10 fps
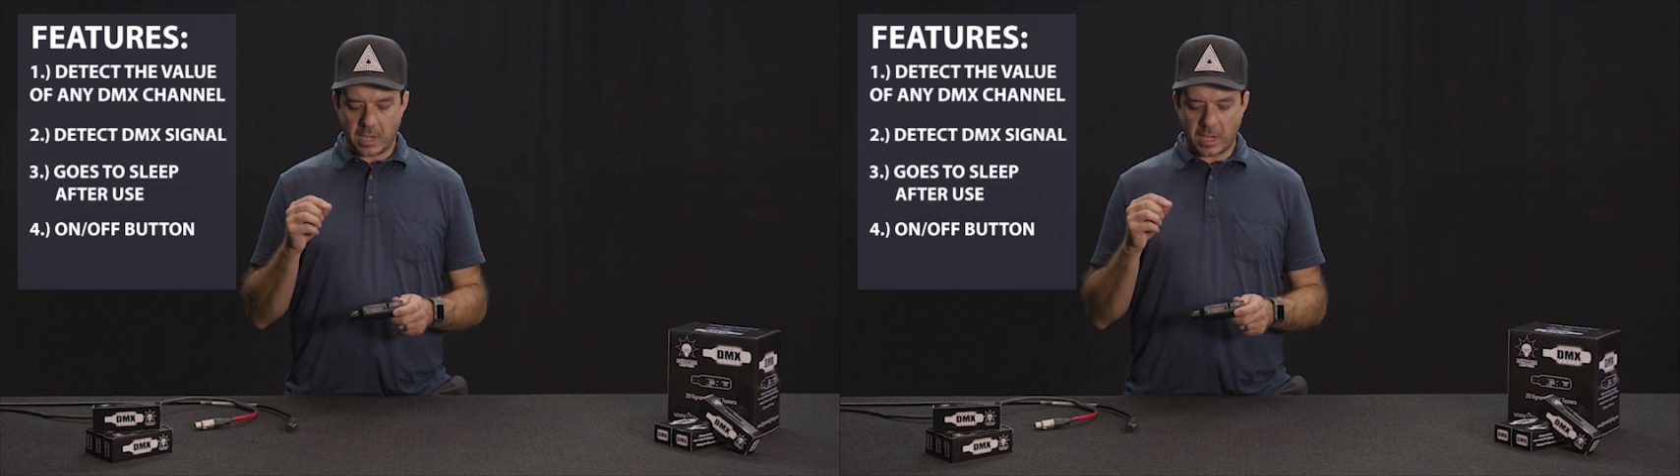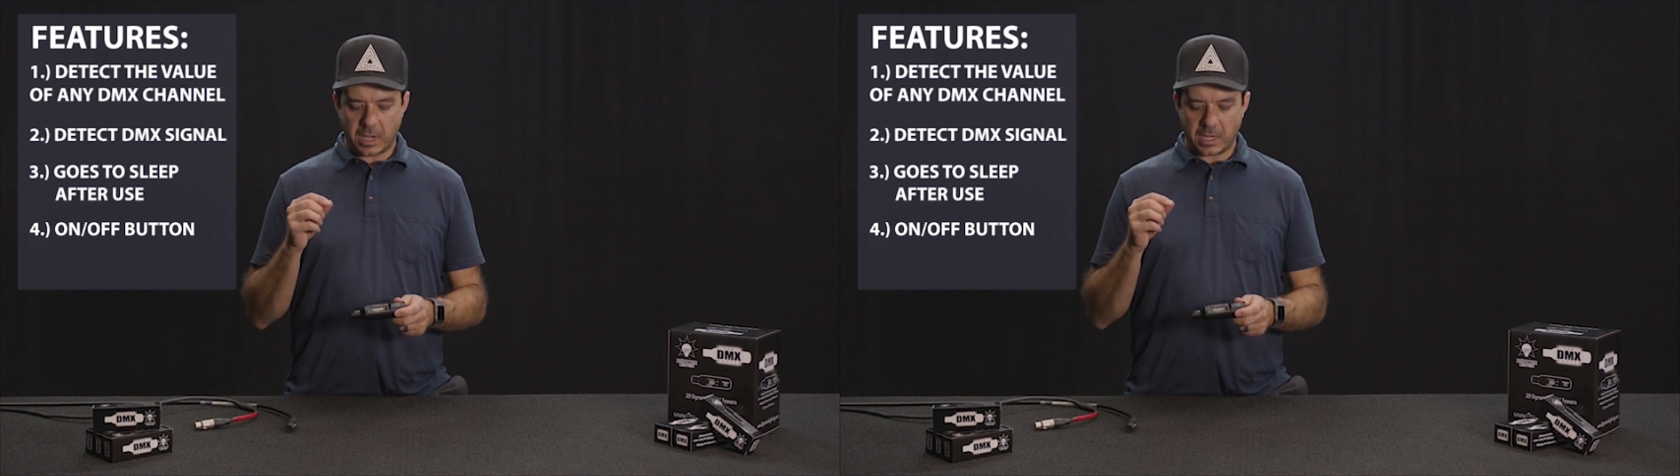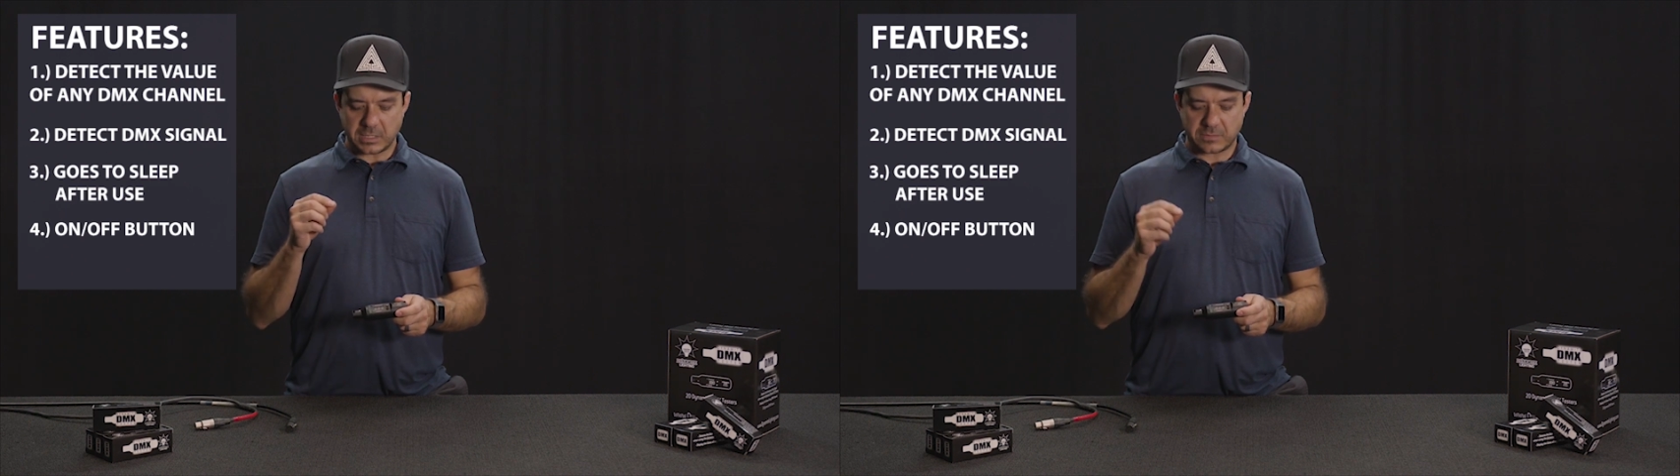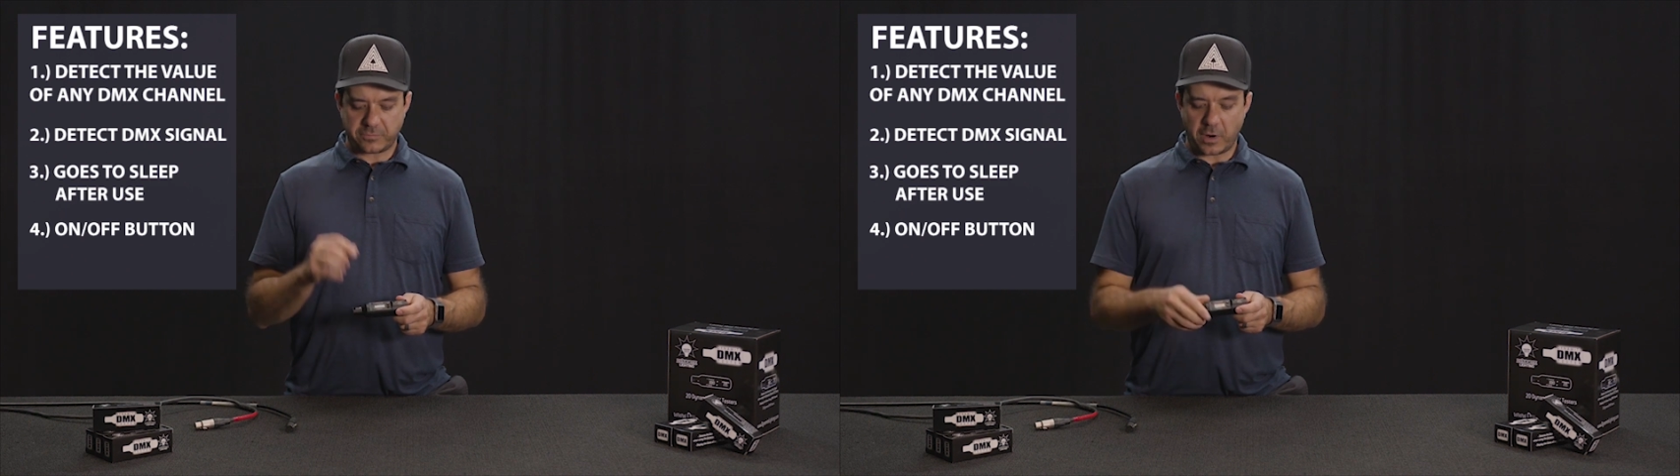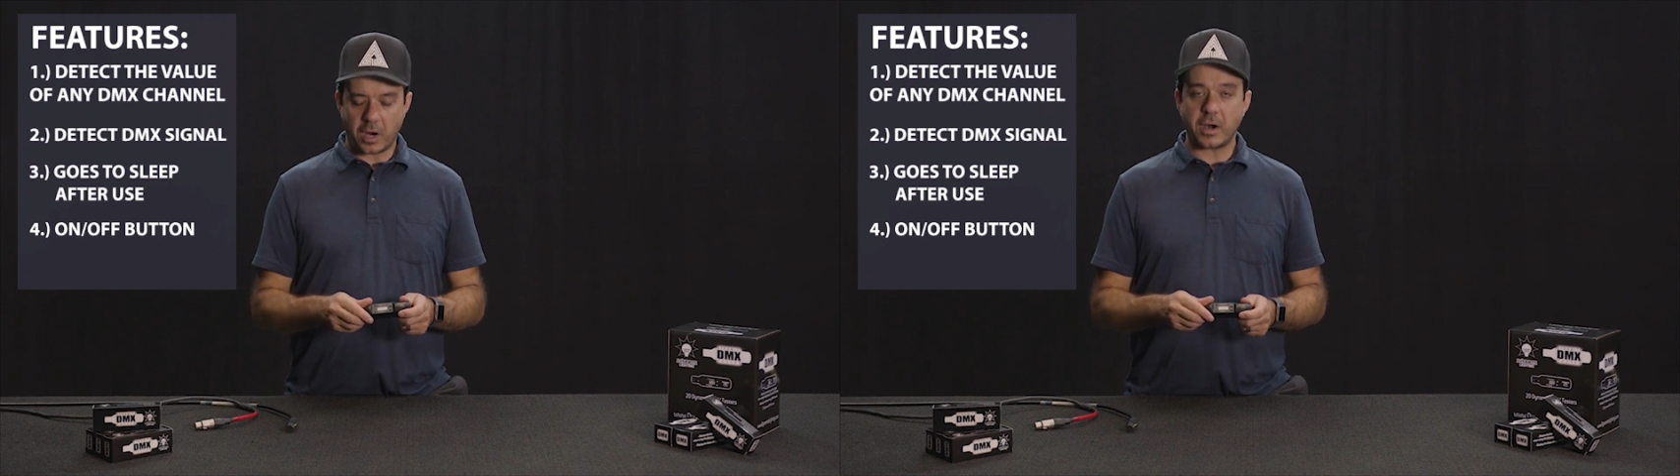Uh, as
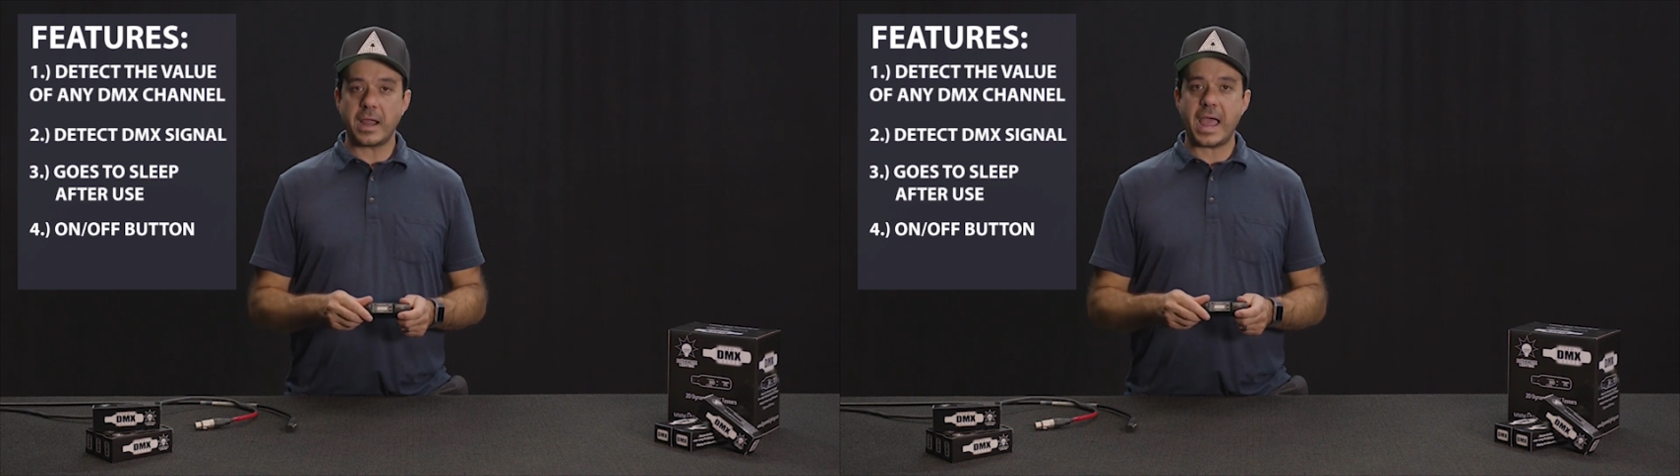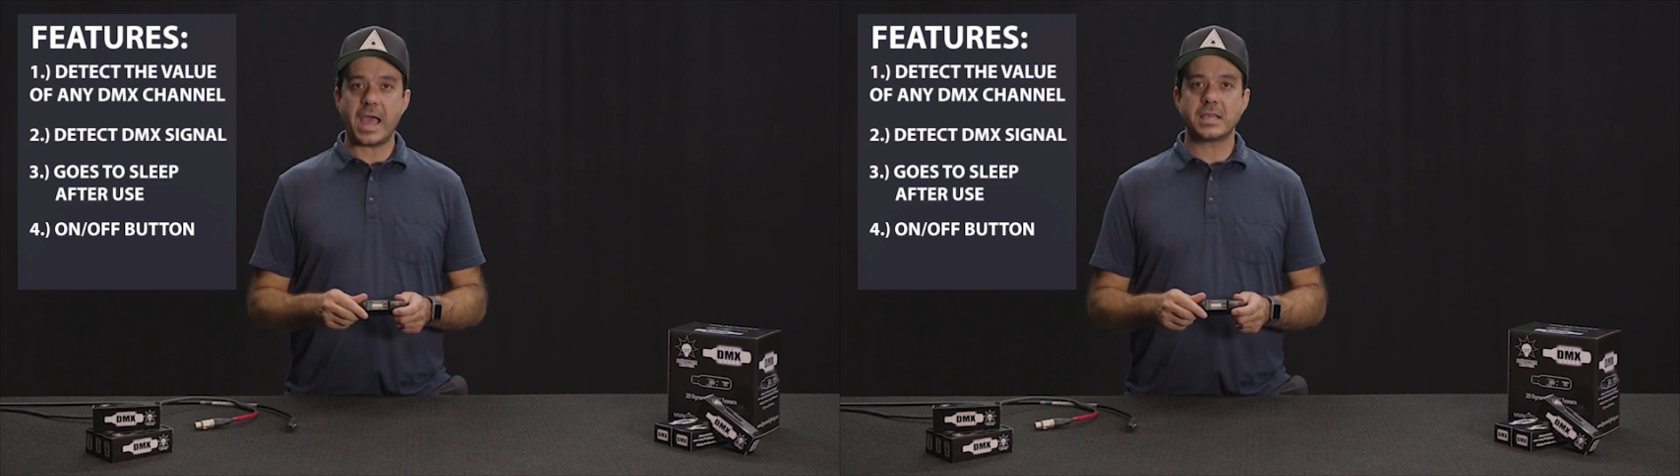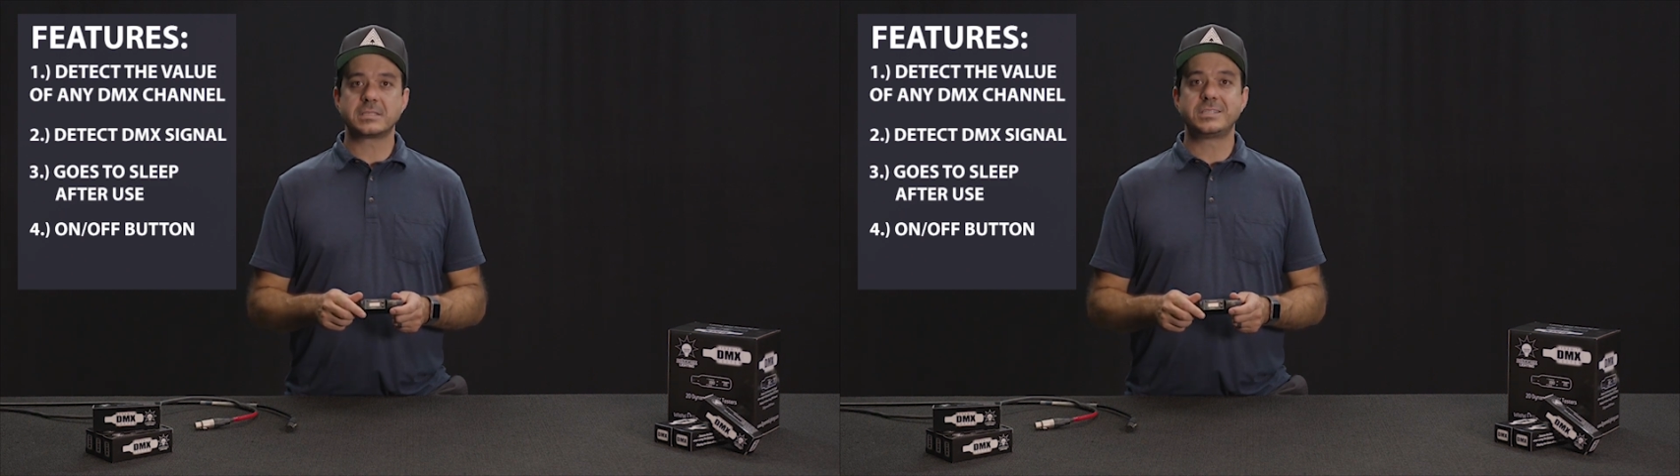far as